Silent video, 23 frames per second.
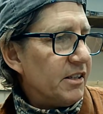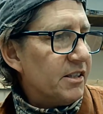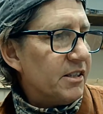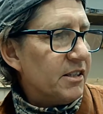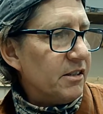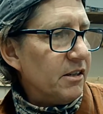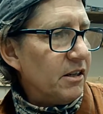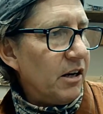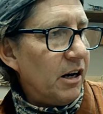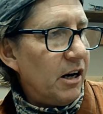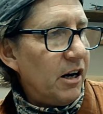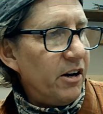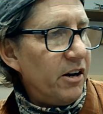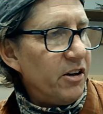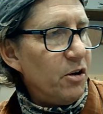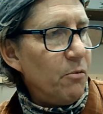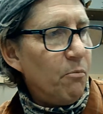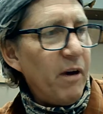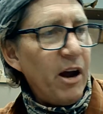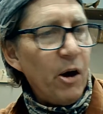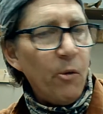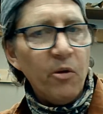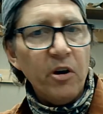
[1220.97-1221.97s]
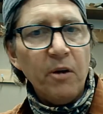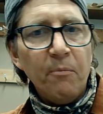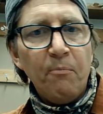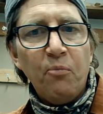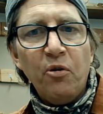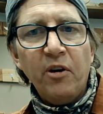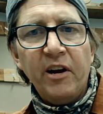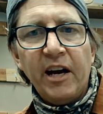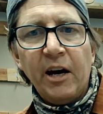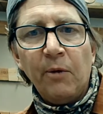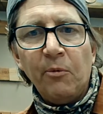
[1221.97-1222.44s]
You might want to
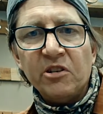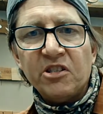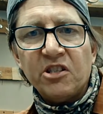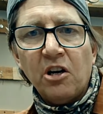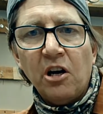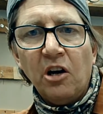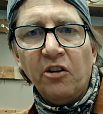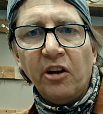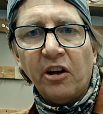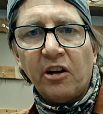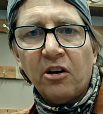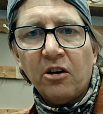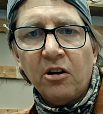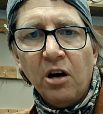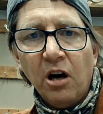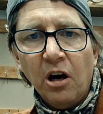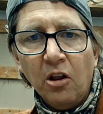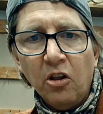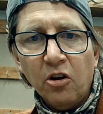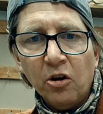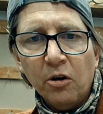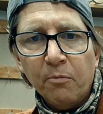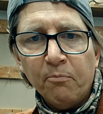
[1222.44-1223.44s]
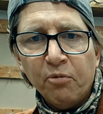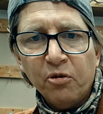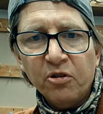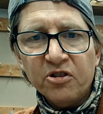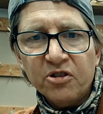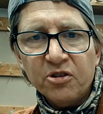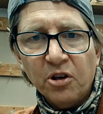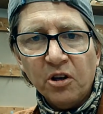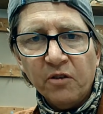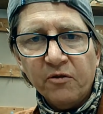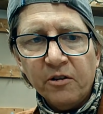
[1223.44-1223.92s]
put on what's called a color
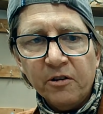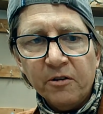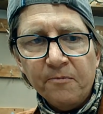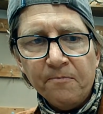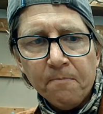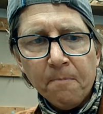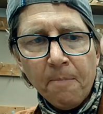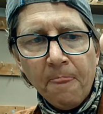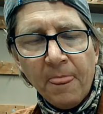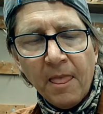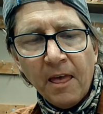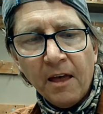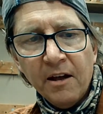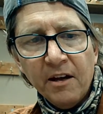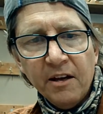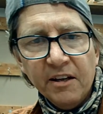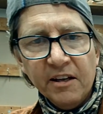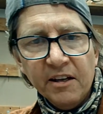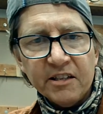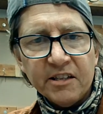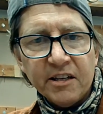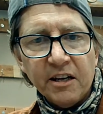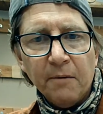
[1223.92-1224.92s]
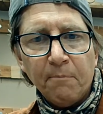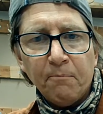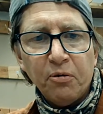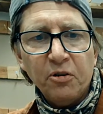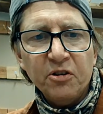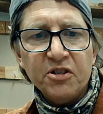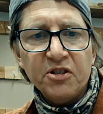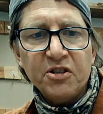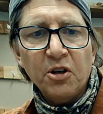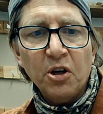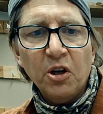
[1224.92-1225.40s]
preserver. It's going to
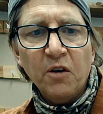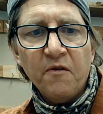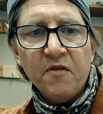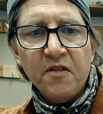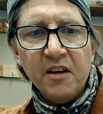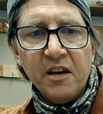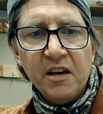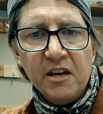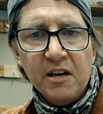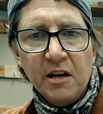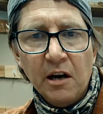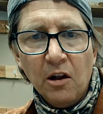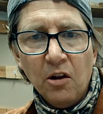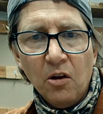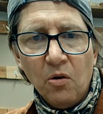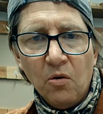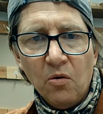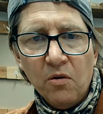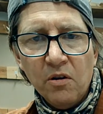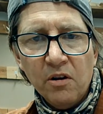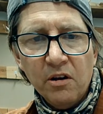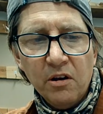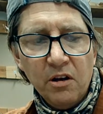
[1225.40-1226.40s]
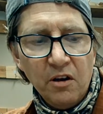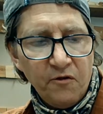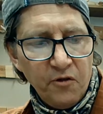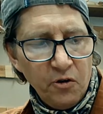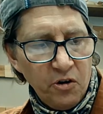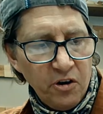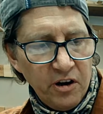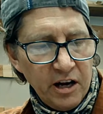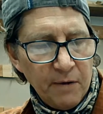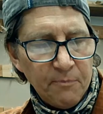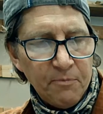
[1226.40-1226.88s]
preserve the yellow. If you do
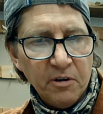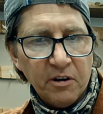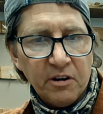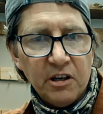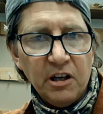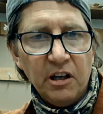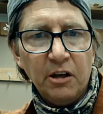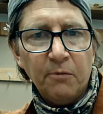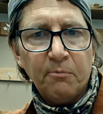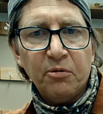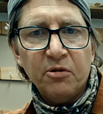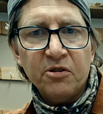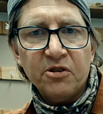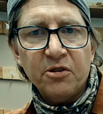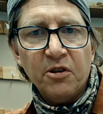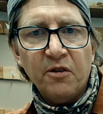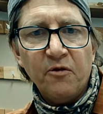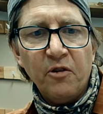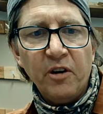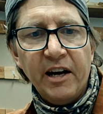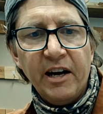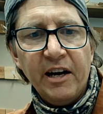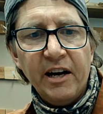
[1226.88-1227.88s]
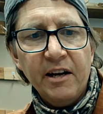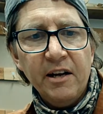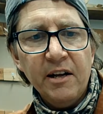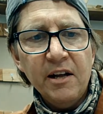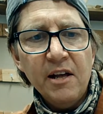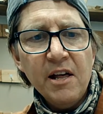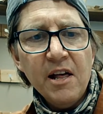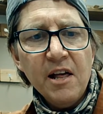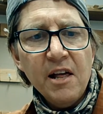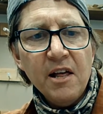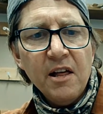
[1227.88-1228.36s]
not put color preserver on,
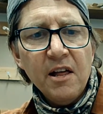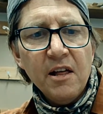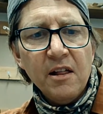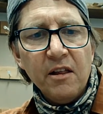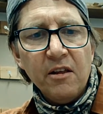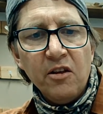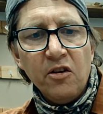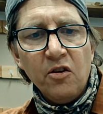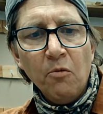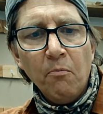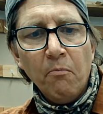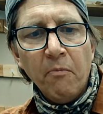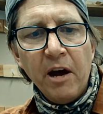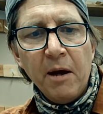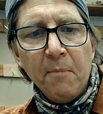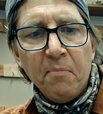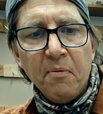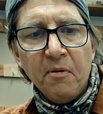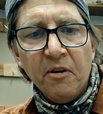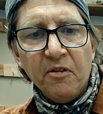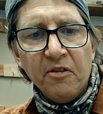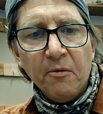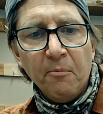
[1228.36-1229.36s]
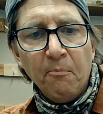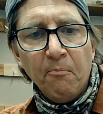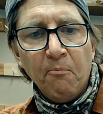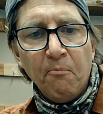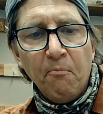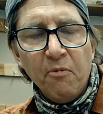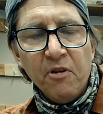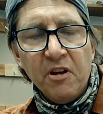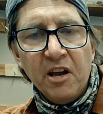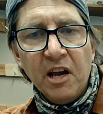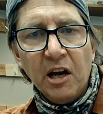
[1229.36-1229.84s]
the
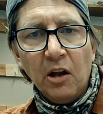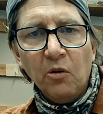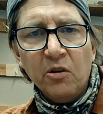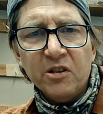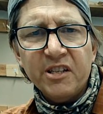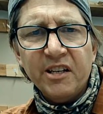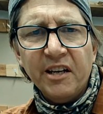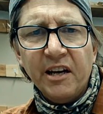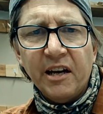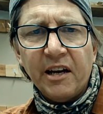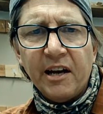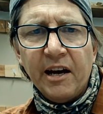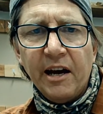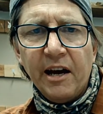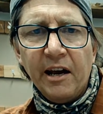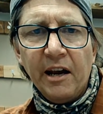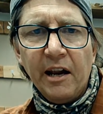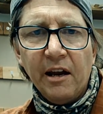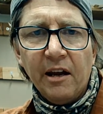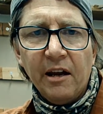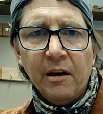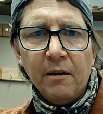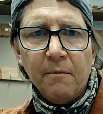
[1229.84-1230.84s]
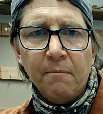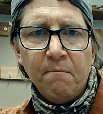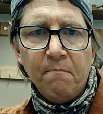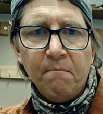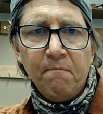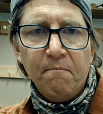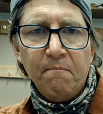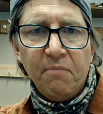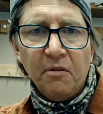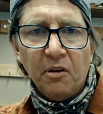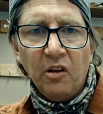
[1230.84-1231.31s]
yellow is going to kind of get
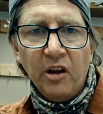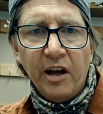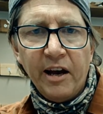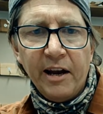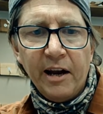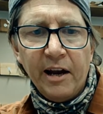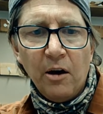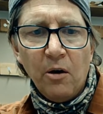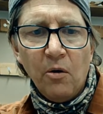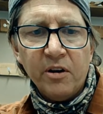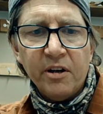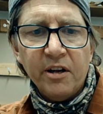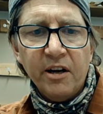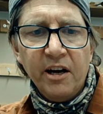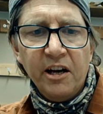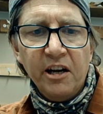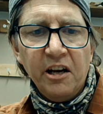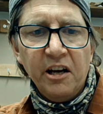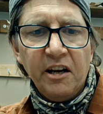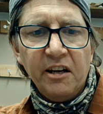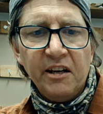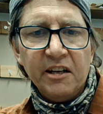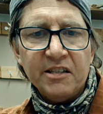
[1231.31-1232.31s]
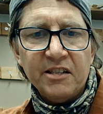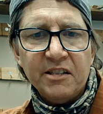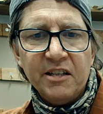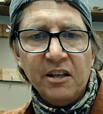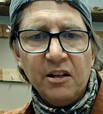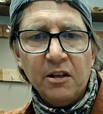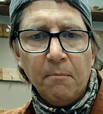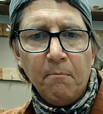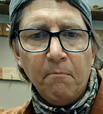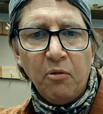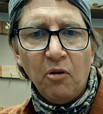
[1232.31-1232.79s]
bled out, and you're going to see the
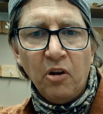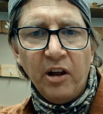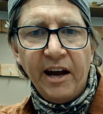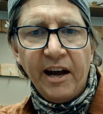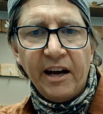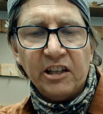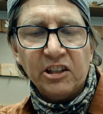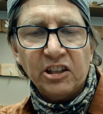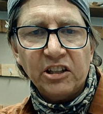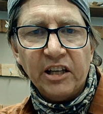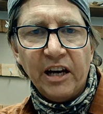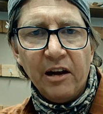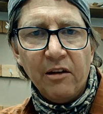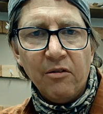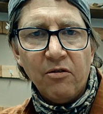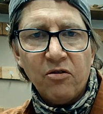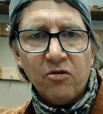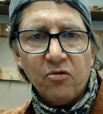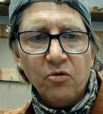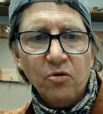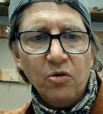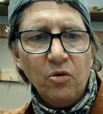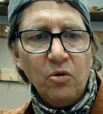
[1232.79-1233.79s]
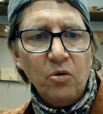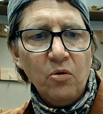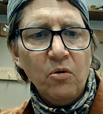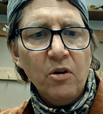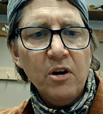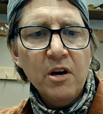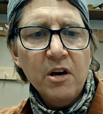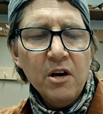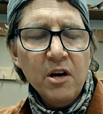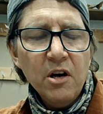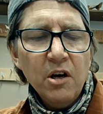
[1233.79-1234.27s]
black shine through,
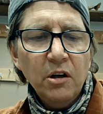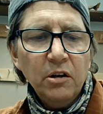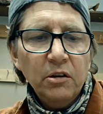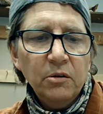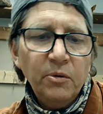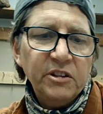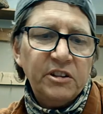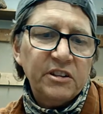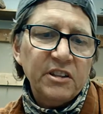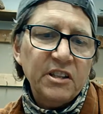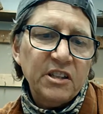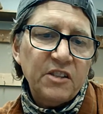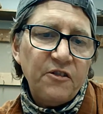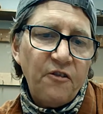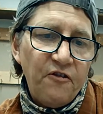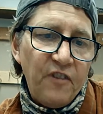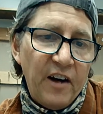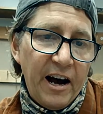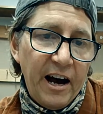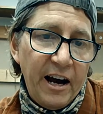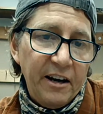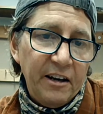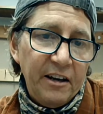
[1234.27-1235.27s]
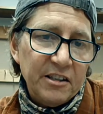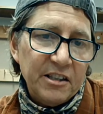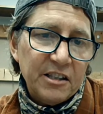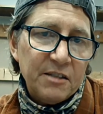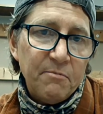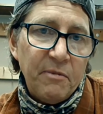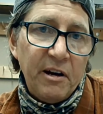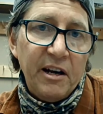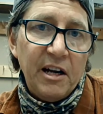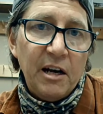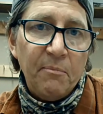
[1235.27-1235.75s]
which is fine. It just
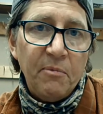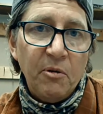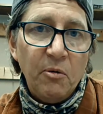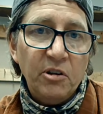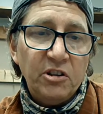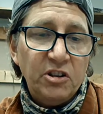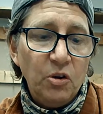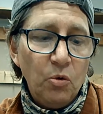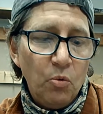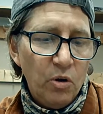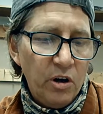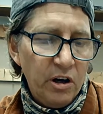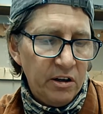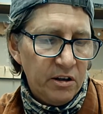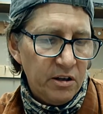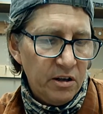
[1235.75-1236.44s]
might not be what you want.